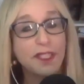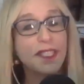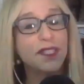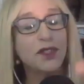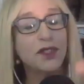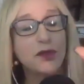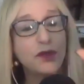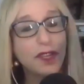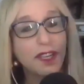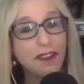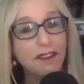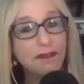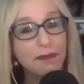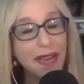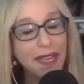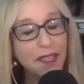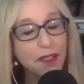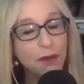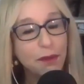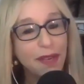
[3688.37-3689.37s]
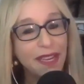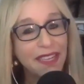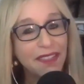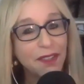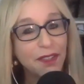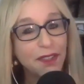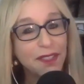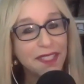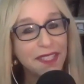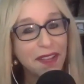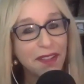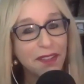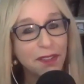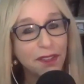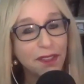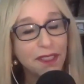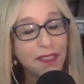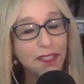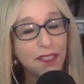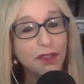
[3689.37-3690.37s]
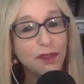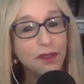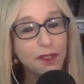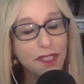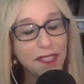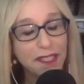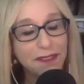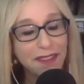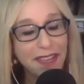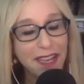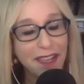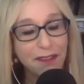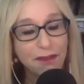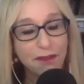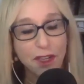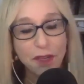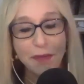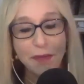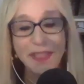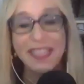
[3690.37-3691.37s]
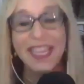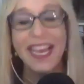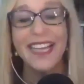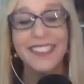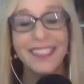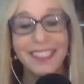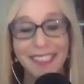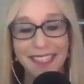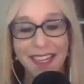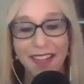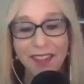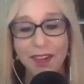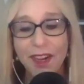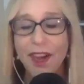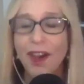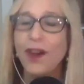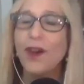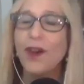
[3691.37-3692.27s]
This is the work of Michael Baker in Southern University of California, but that's another.